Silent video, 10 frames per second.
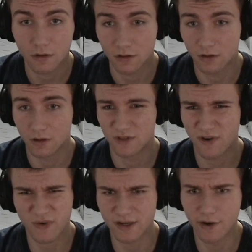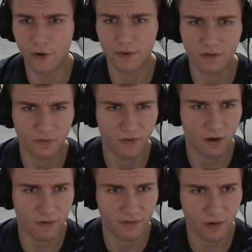It's very known, very,
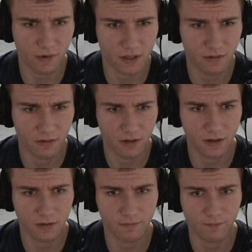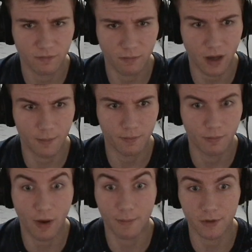very
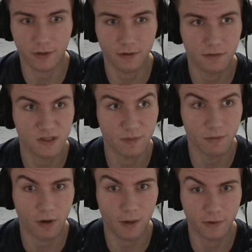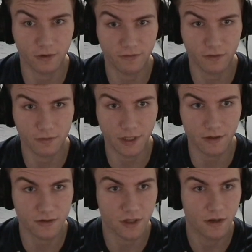popular. It's been popular for years.